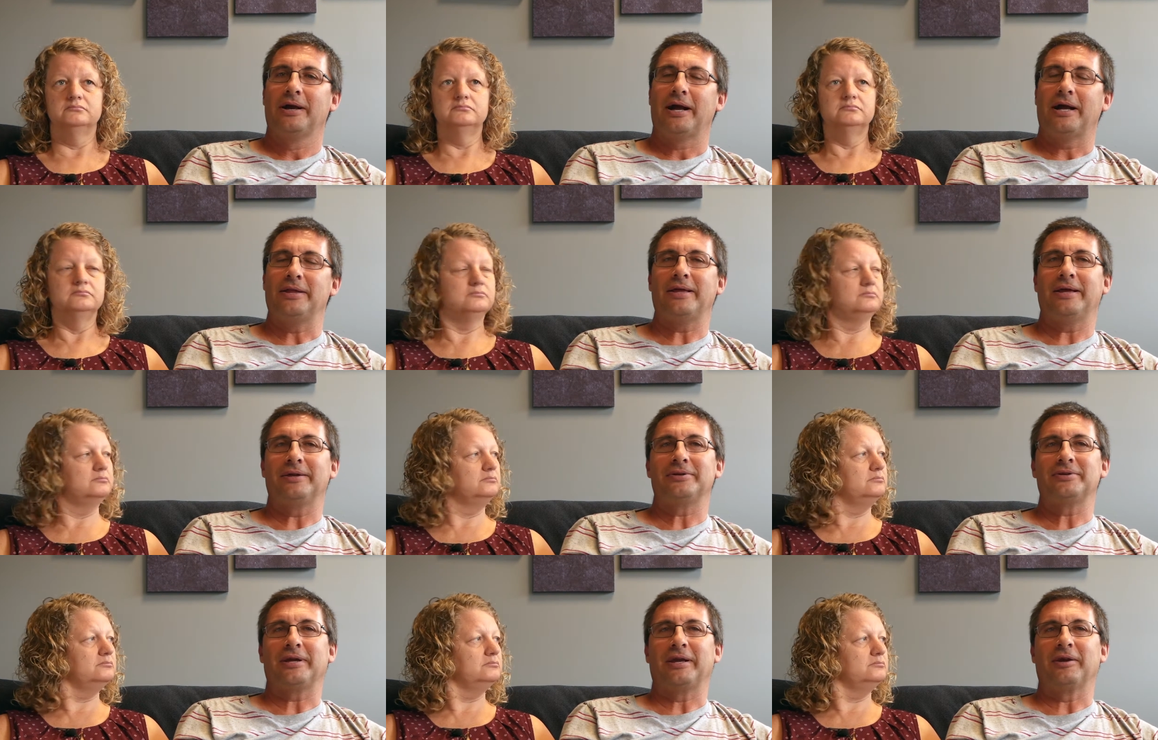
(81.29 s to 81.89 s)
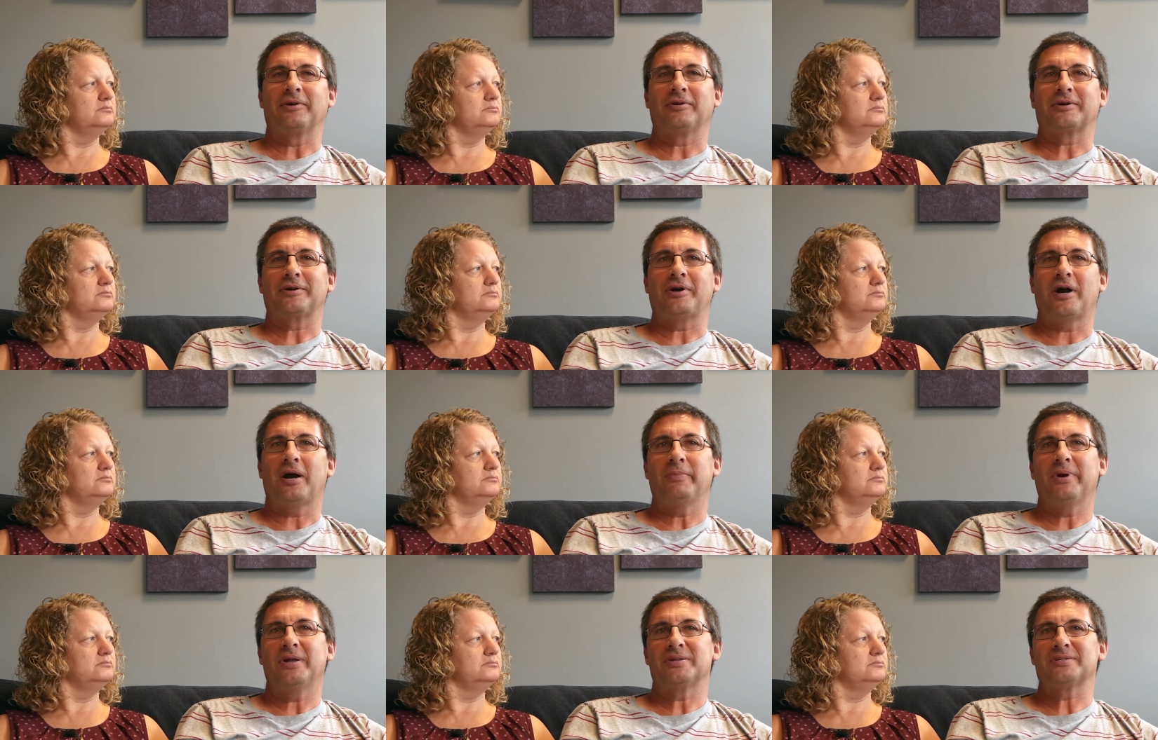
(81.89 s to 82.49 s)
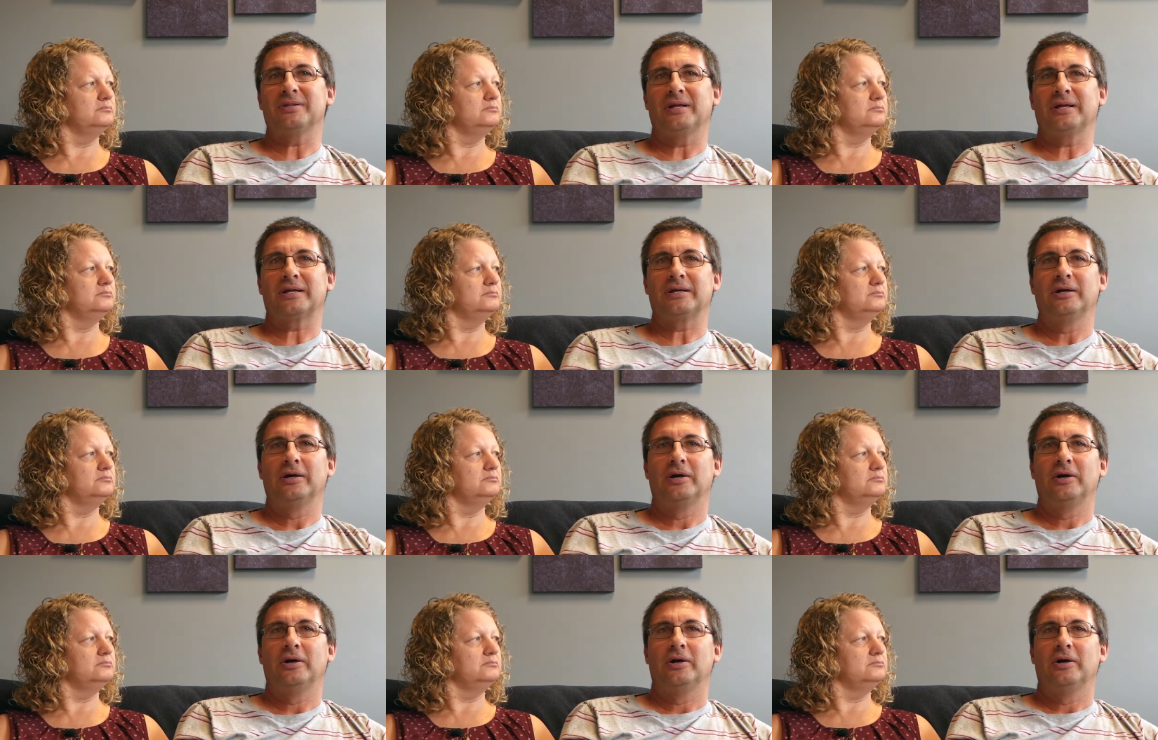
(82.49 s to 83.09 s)
Speaker 1: And then to hear comments like,
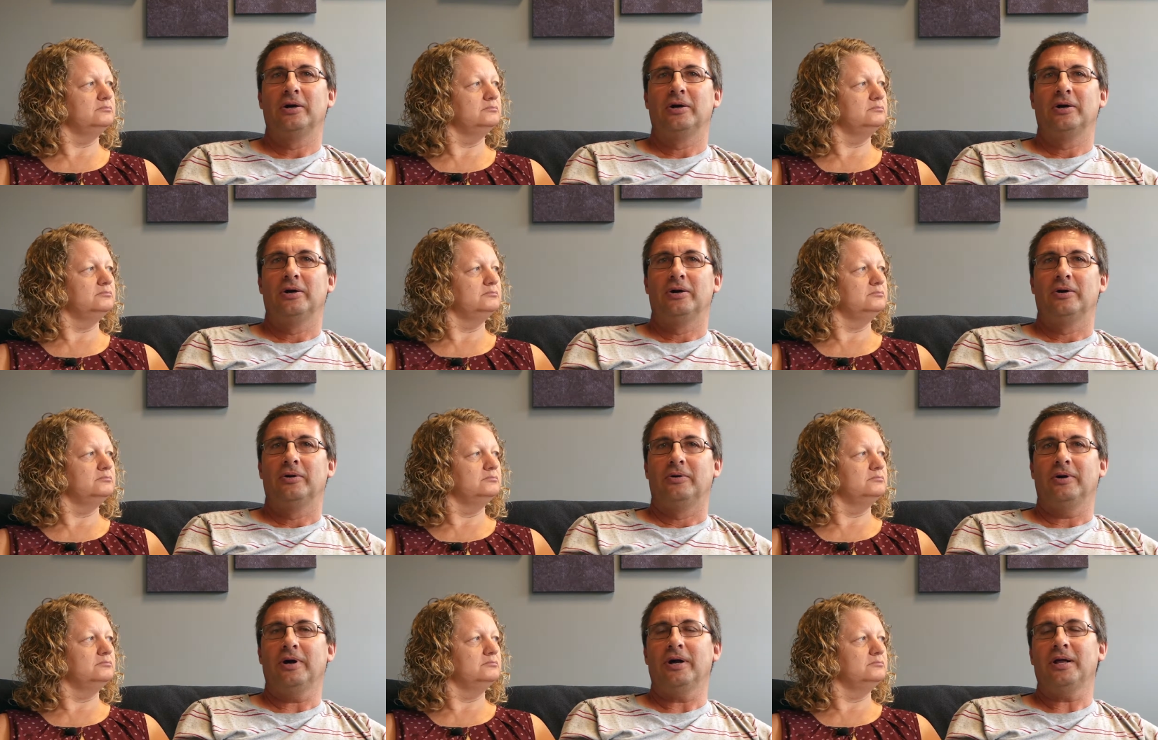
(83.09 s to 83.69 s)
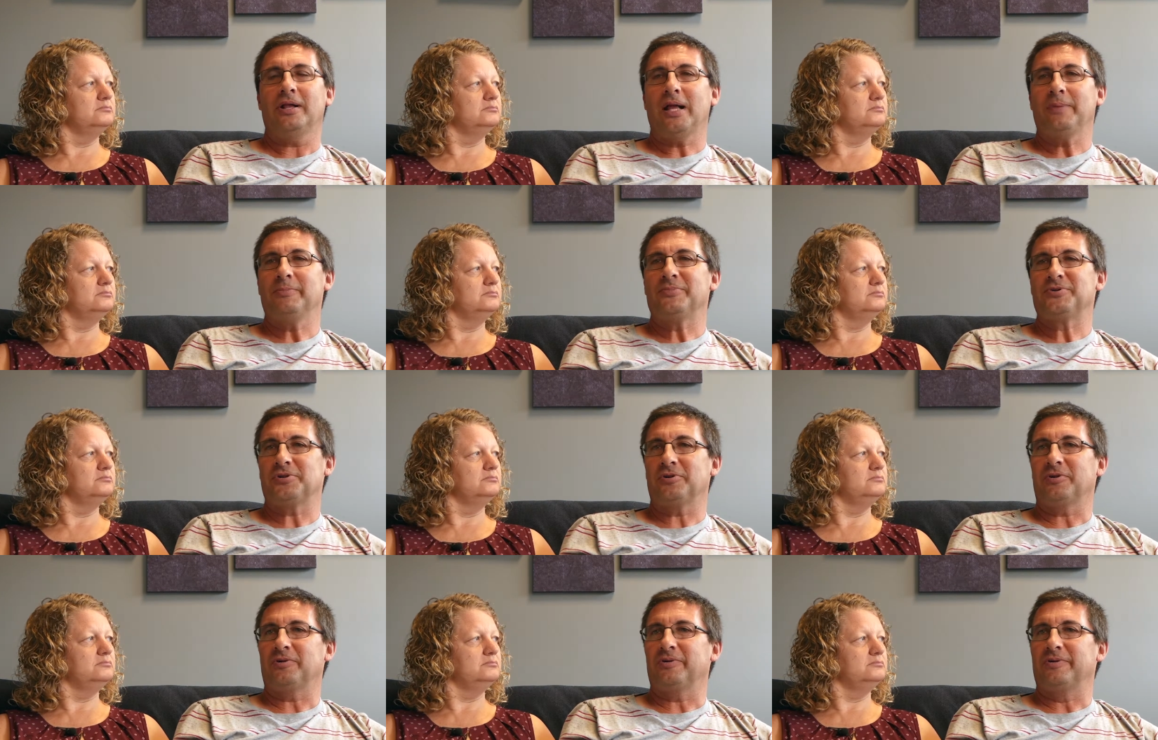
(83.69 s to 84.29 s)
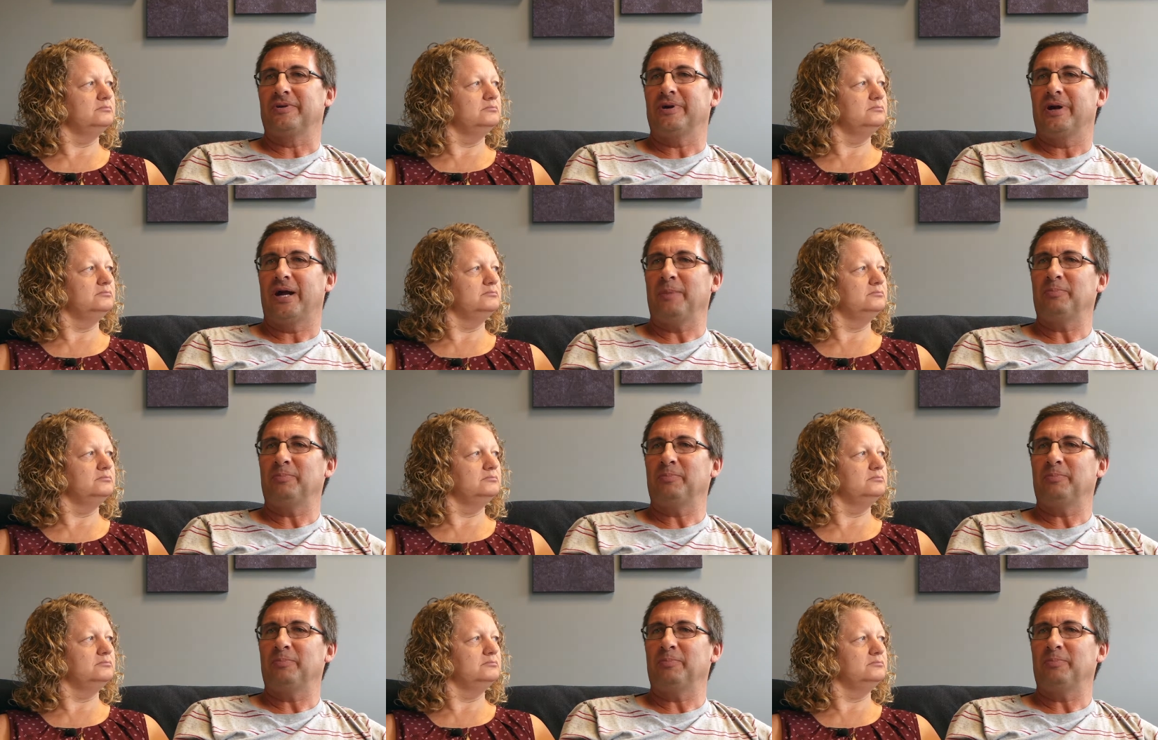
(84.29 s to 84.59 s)
"Well, I'm sure,